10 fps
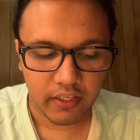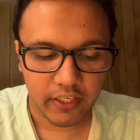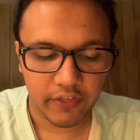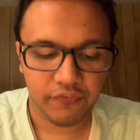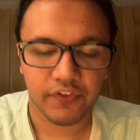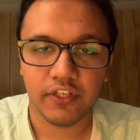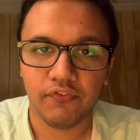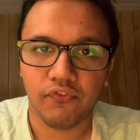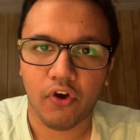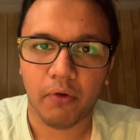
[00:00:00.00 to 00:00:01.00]
If
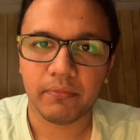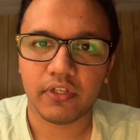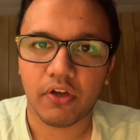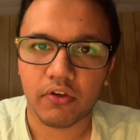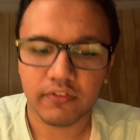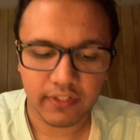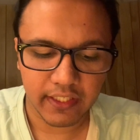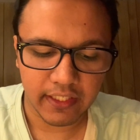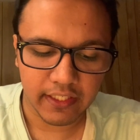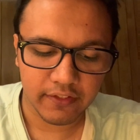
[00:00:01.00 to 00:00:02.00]
informed
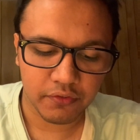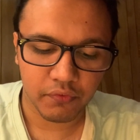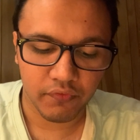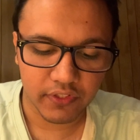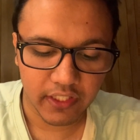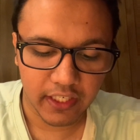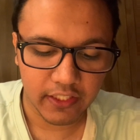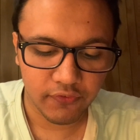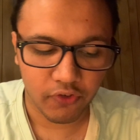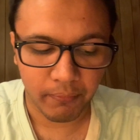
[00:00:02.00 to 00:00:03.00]
consent is
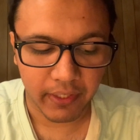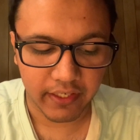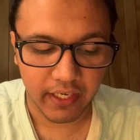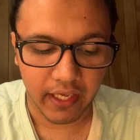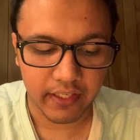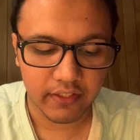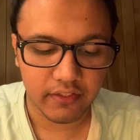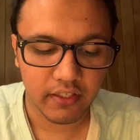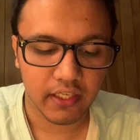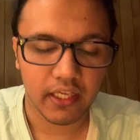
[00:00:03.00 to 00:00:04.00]
withheld from a
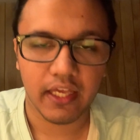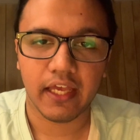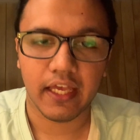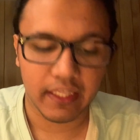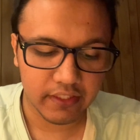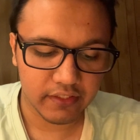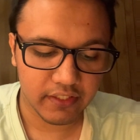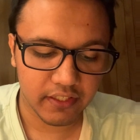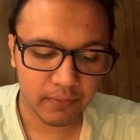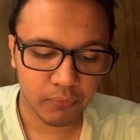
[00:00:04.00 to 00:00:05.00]
client,
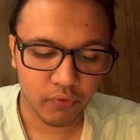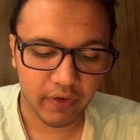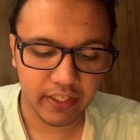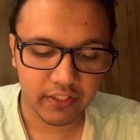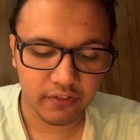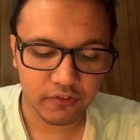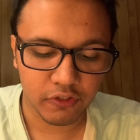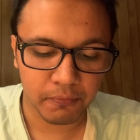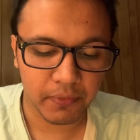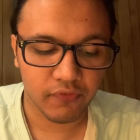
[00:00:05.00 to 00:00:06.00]
healthcare providers
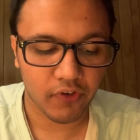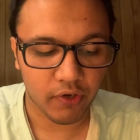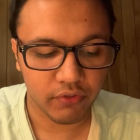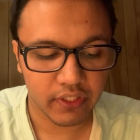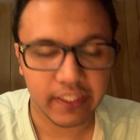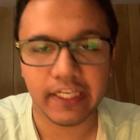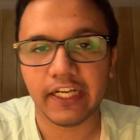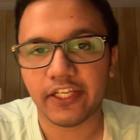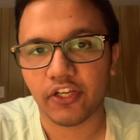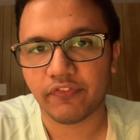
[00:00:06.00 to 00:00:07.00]
could be found
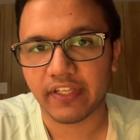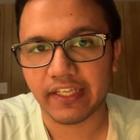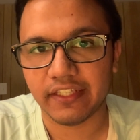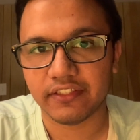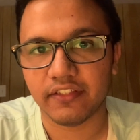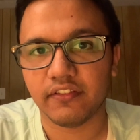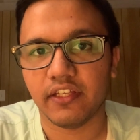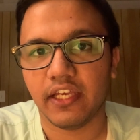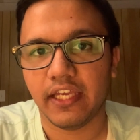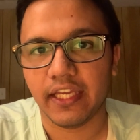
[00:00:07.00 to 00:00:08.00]
guilty of negligence.
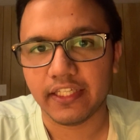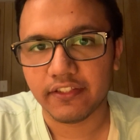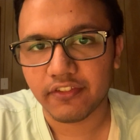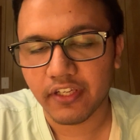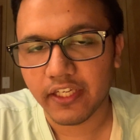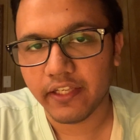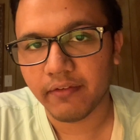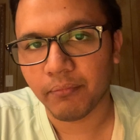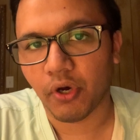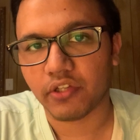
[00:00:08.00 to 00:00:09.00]
It is really
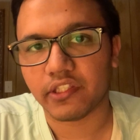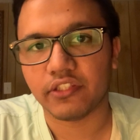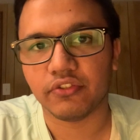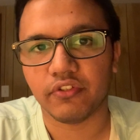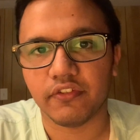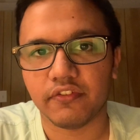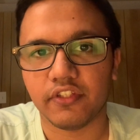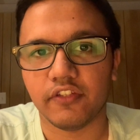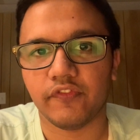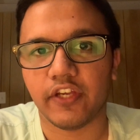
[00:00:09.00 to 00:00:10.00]
important to
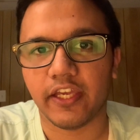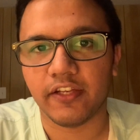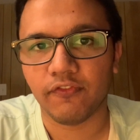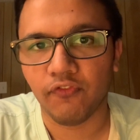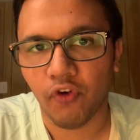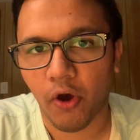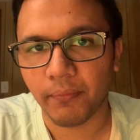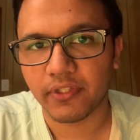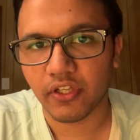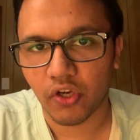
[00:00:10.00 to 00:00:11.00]
receive
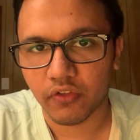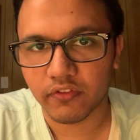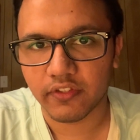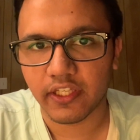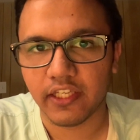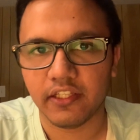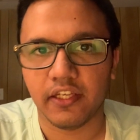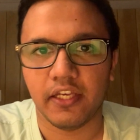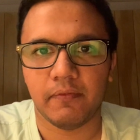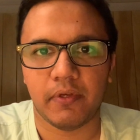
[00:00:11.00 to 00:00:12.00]
informed consent.
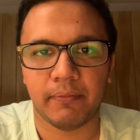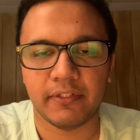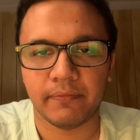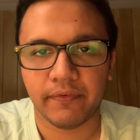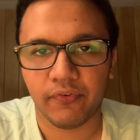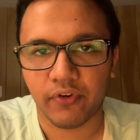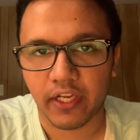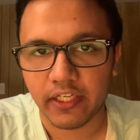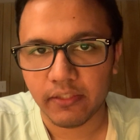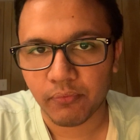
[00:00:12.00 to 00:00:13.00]
Maybe it's before
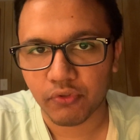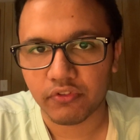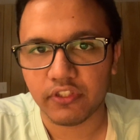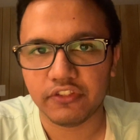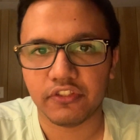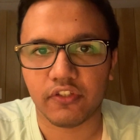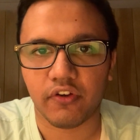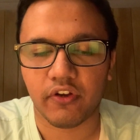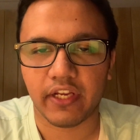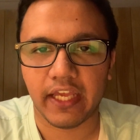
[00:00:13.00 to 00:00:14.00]
any procedure
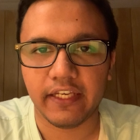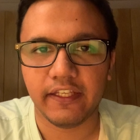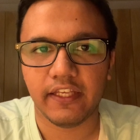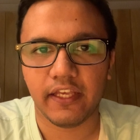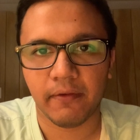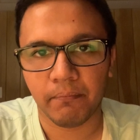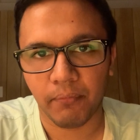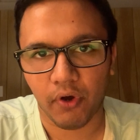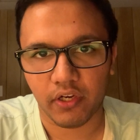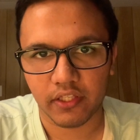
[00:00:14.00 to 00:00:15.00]
or any
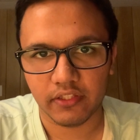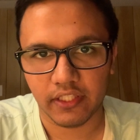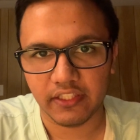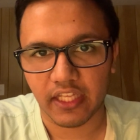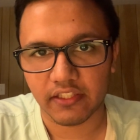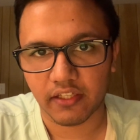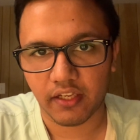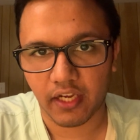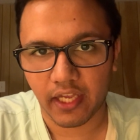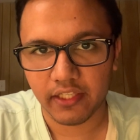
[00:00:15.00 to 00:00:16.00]
important thing that the
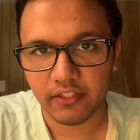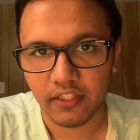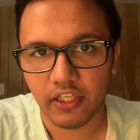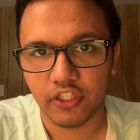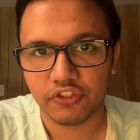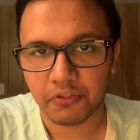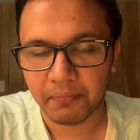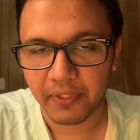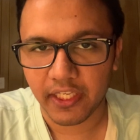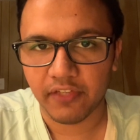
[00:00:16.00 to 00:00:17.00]
client should
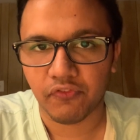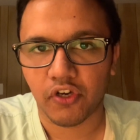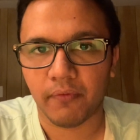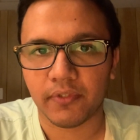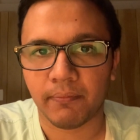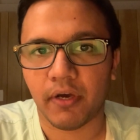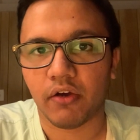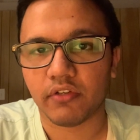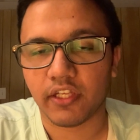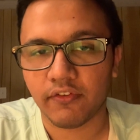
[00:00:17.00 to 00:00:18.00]
be informed
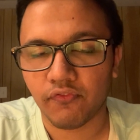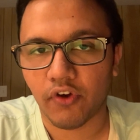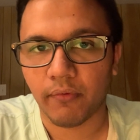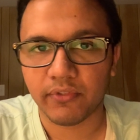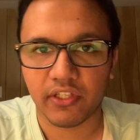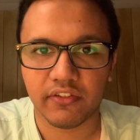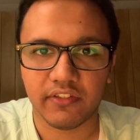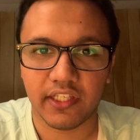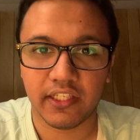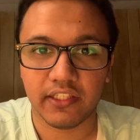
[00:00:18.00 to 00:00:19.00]
about. Informed
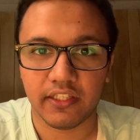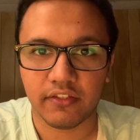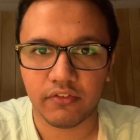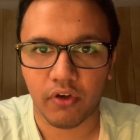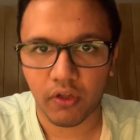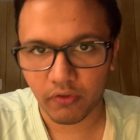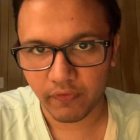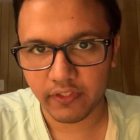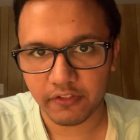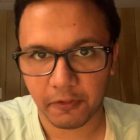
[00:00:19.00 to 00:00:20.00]
consent is
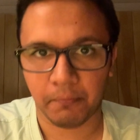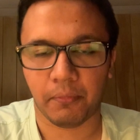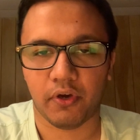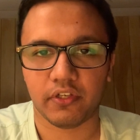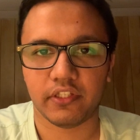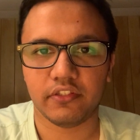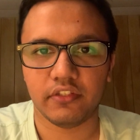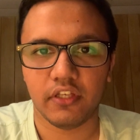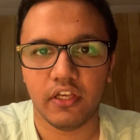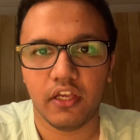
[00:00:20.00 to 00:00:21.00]
always important
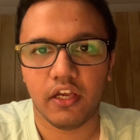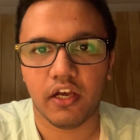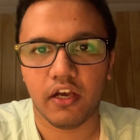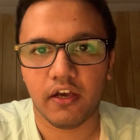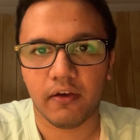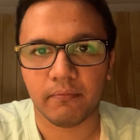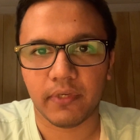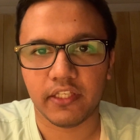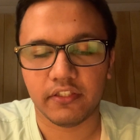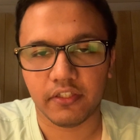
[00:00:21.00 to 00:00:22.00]

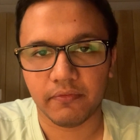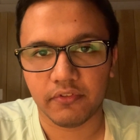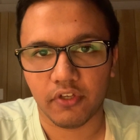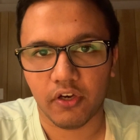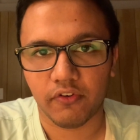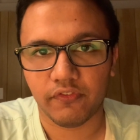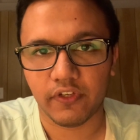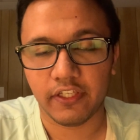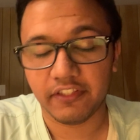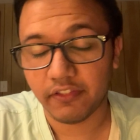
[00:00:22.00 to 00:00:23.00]
in terms of
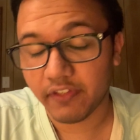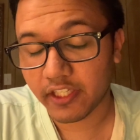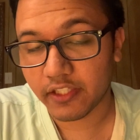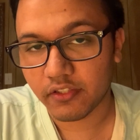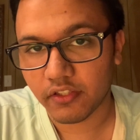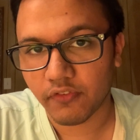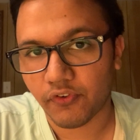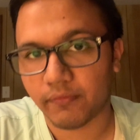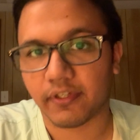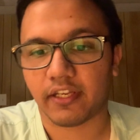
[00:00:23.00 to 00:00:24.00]
receiving it
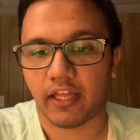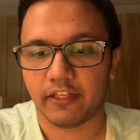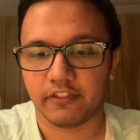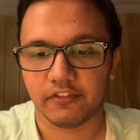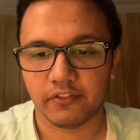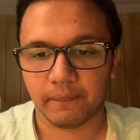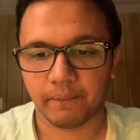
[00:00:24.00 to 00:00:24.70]
from the client.